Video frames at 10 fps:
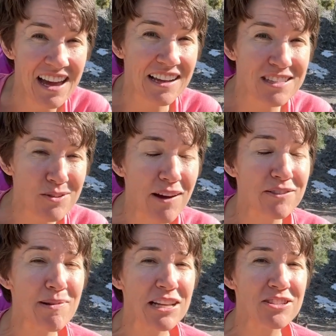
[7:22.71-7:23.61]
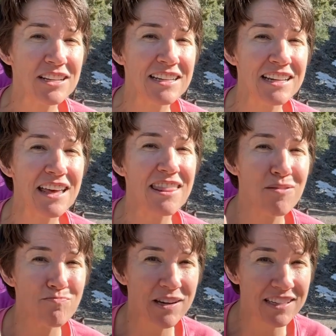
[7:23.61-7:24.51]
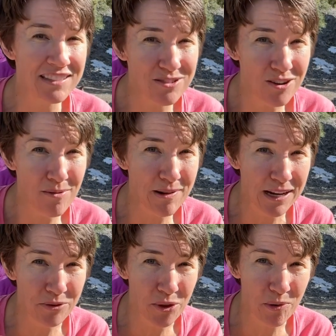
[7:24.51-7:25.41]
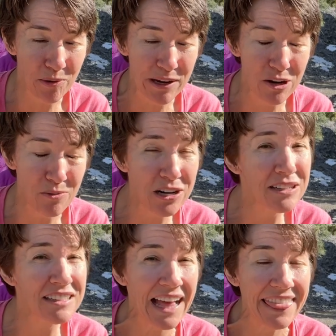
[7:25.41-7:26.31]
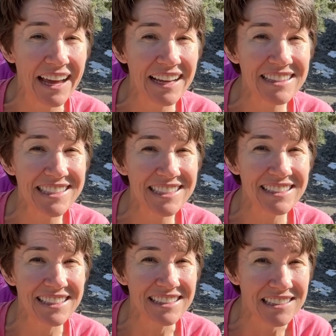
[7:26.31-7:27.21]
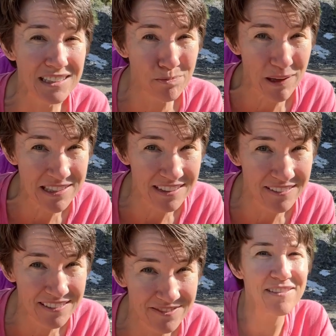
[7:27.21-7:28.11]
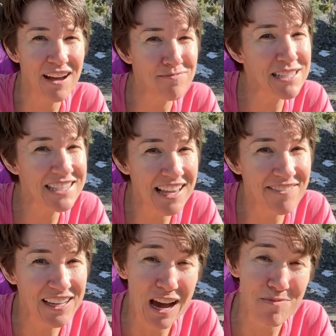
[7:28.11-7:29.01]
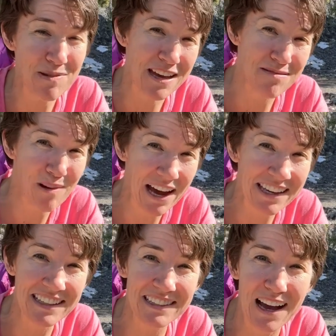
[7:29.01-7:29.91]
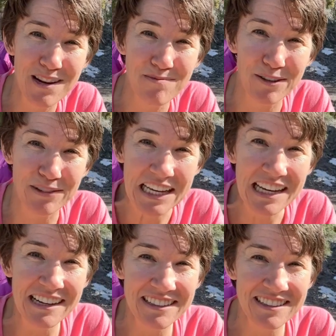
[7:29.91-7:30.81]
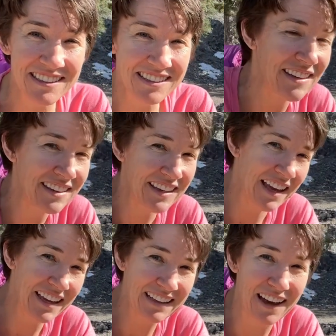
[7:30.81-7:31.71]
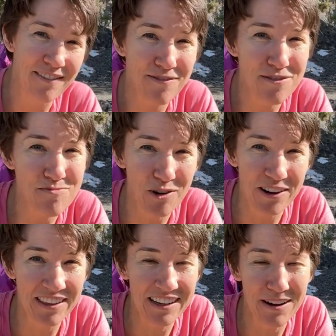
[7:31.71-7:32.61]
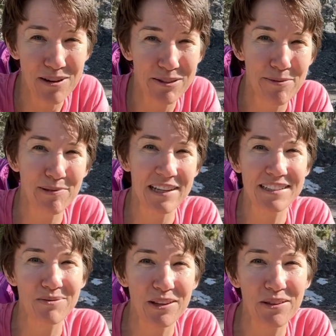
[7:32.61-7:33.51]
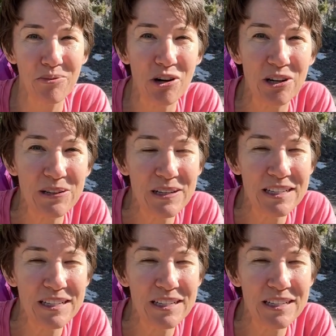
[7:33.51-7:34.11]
I do have to mention the biggest drawback with merino wool, and that's it's expensive. I've been saving up and buying these items over the years, and I have a few more that I want to replace with wool.